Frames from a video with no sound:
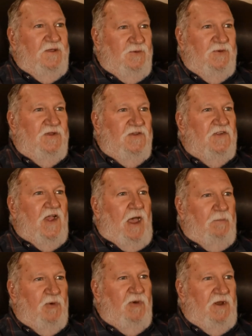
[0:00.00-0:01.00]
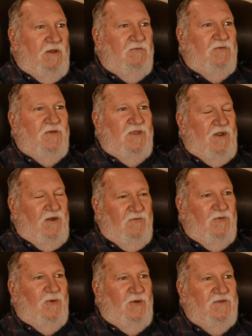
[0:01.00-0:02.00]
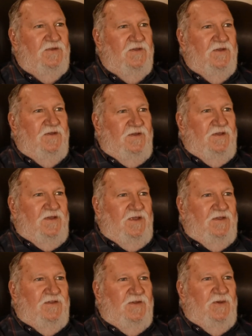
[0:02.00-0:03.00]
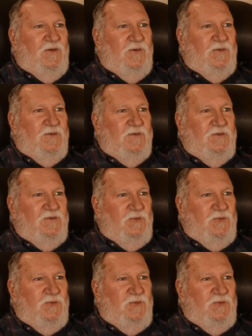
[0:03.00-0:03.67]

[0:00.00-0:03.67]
We just operate it for the Air Force. And so,